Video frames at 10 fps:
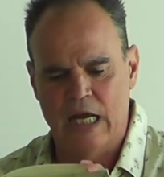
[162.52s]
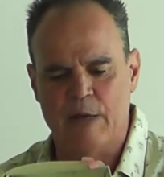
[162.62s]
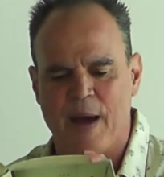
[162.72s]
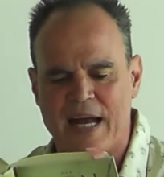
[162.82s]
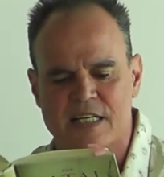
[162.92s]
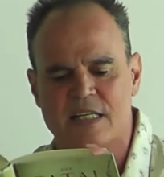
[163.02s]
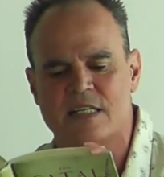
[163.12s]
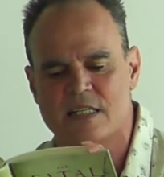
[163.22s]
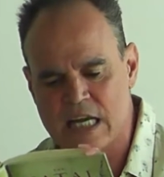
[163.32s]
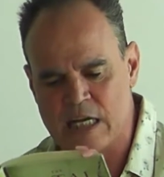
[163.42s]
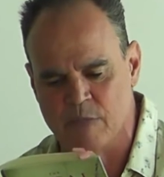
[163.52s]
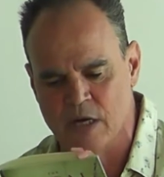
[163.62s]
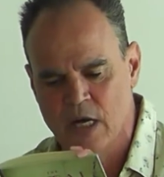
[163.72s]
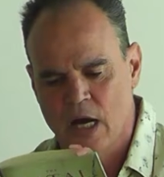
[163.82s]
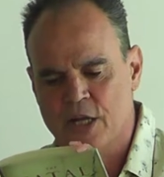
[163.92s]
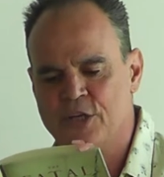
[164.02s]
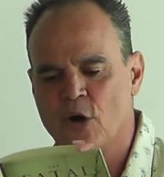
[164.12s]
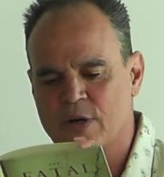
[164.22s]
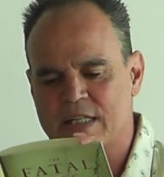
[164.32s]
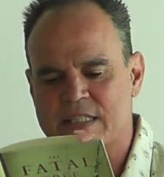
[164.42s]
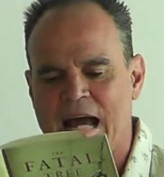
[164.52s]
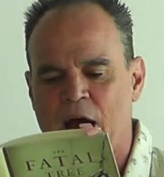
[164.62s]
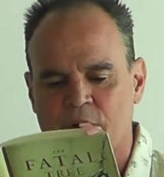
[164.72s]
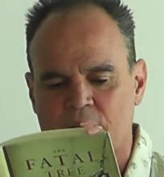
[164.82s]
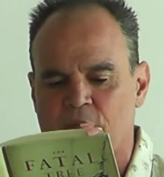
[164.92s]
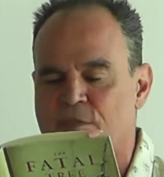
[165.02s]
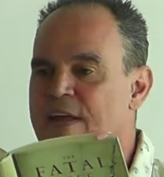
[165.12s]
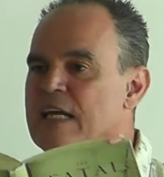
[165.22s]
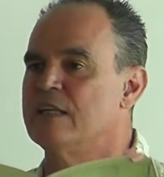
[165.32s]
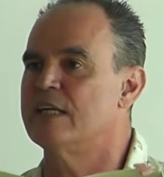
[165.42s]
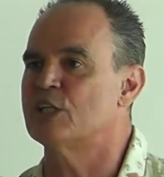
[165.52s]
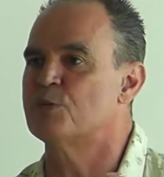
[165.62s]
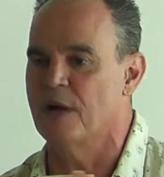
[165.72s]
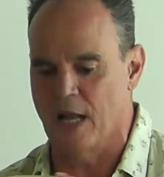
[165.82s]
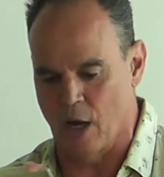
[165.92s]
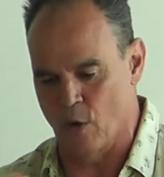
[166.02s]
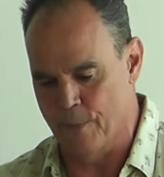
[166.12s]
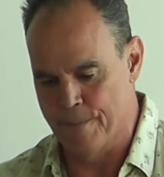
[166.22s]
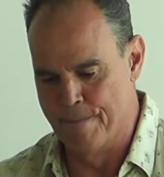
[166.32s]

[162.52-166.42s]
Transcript: He panted steam and nodded down at the fleet ditch below.